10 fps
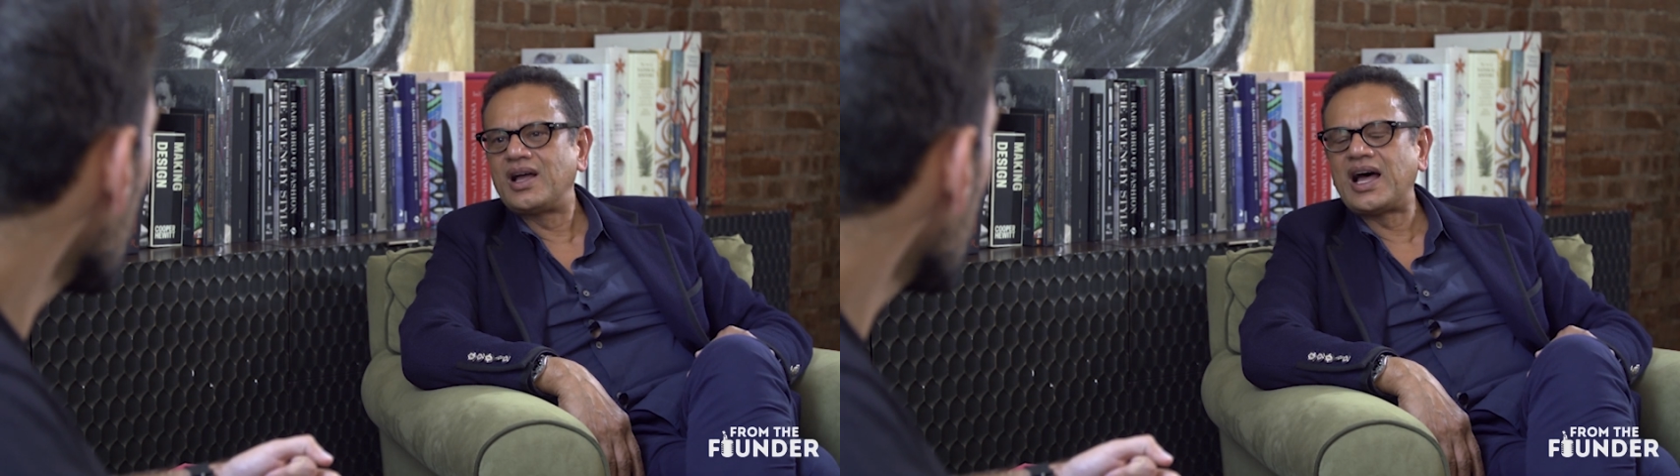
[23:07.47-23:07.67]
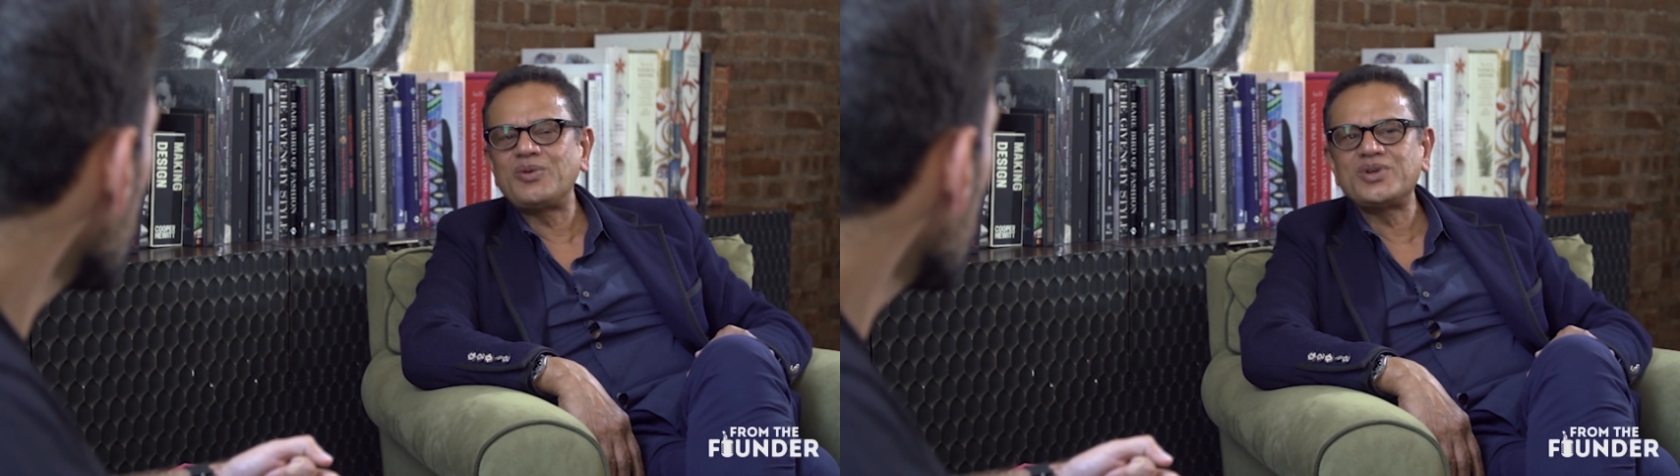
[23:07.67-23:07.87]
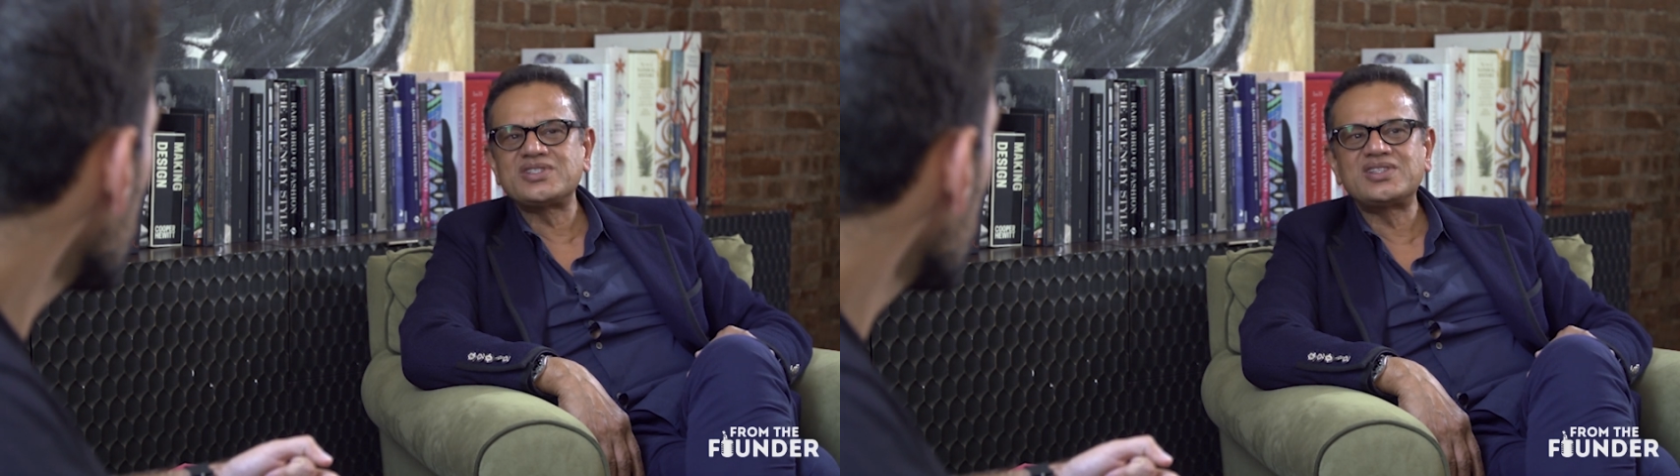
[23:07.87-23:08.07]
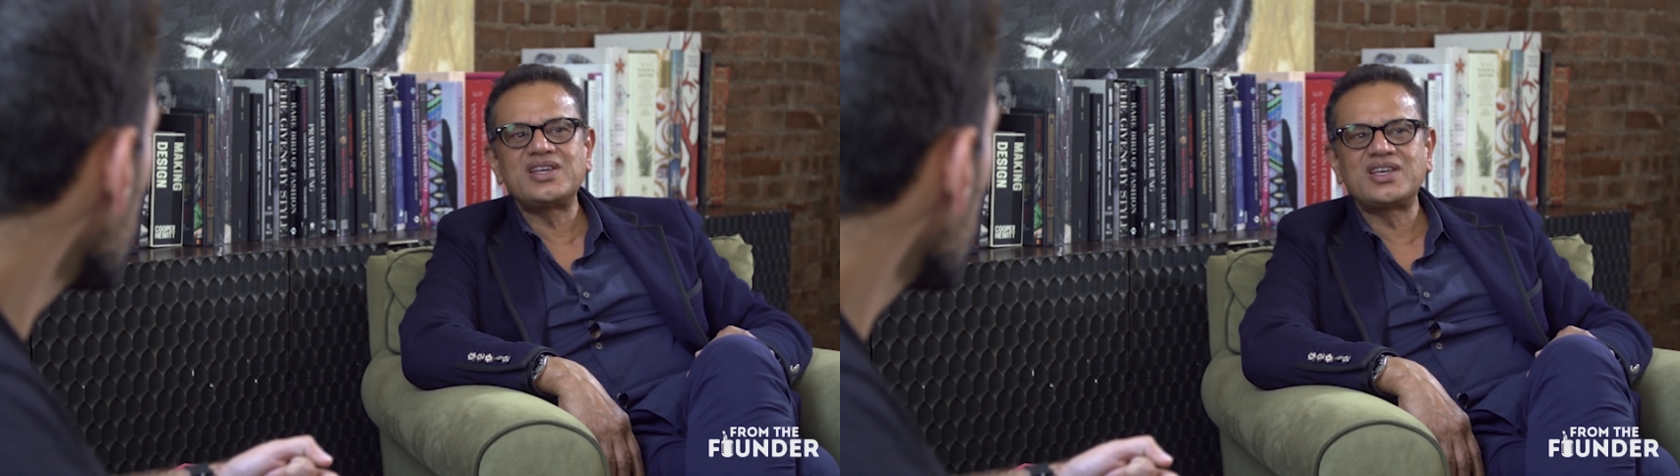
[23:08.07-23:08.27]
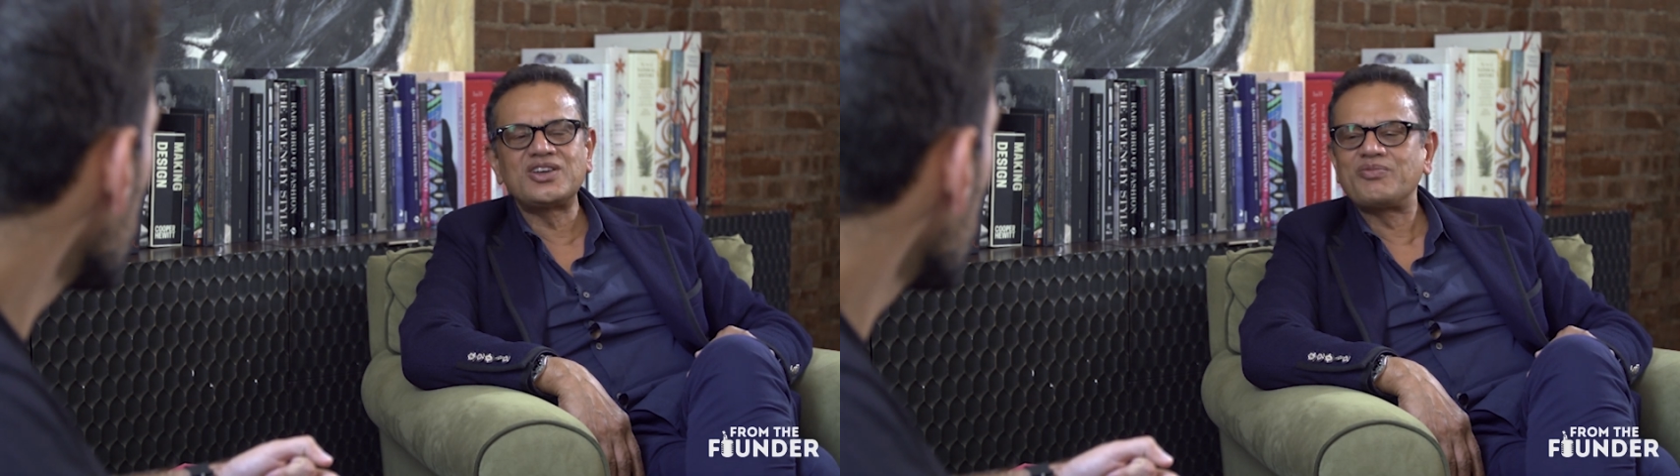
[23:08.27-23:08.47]
I was
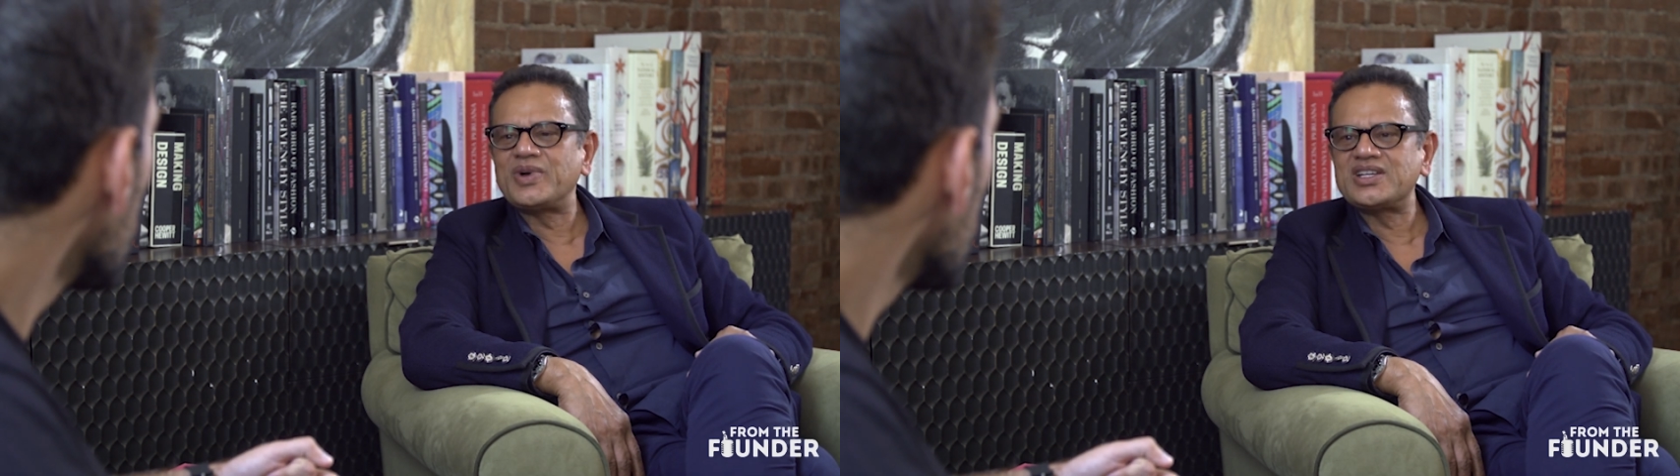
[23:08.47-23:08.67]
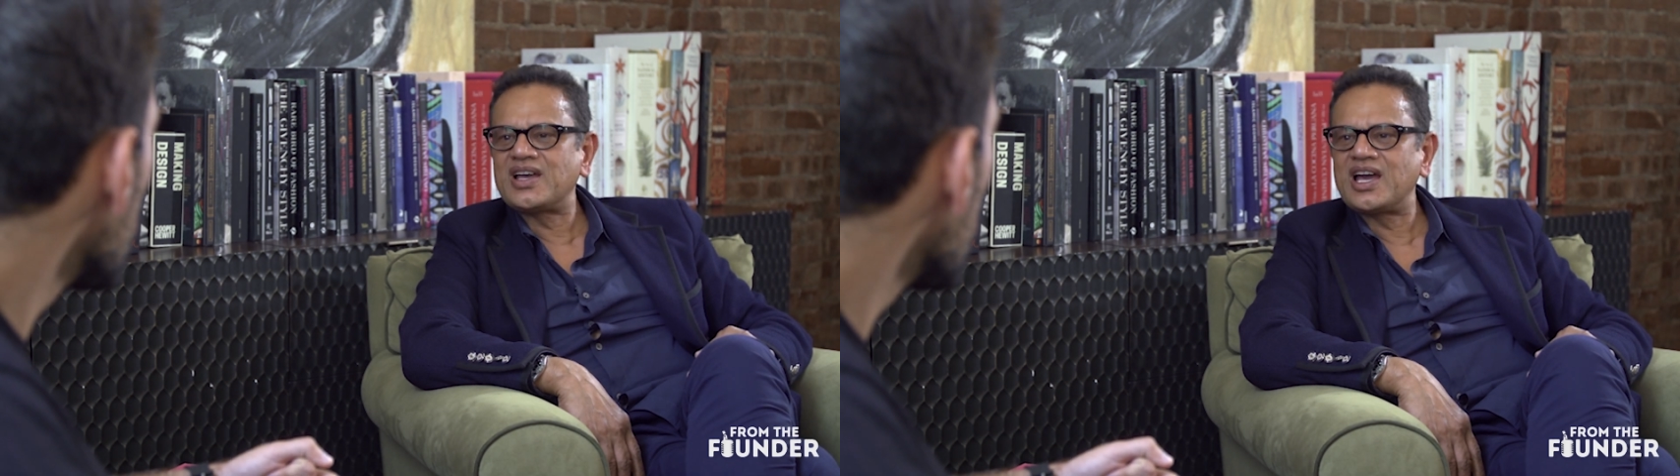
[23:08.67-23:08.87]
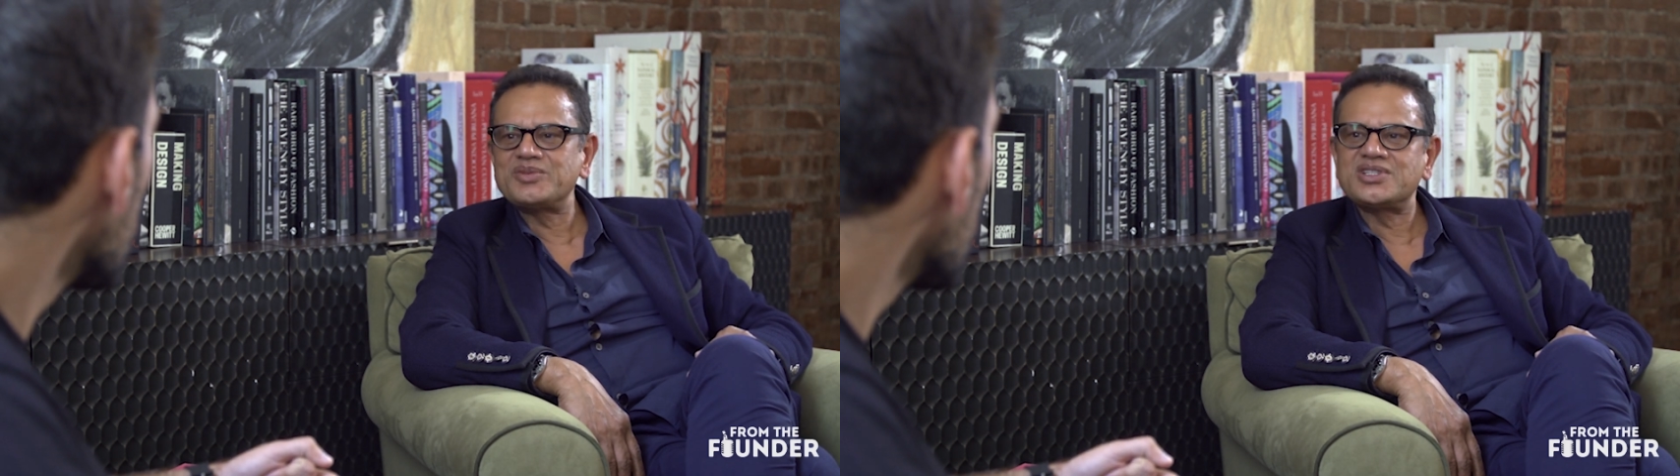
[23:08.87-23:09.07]
thinking of my time